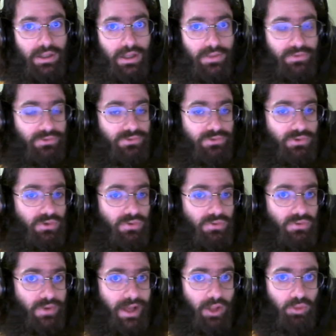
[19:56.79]
And there's
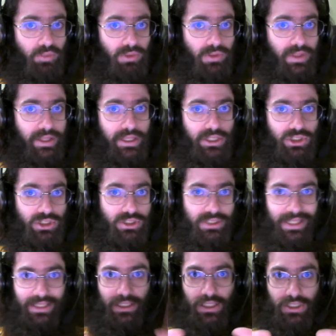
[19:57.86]
no help thing. It's just
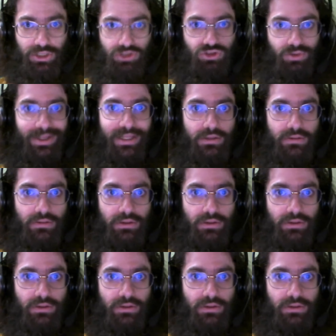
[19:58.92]
like screen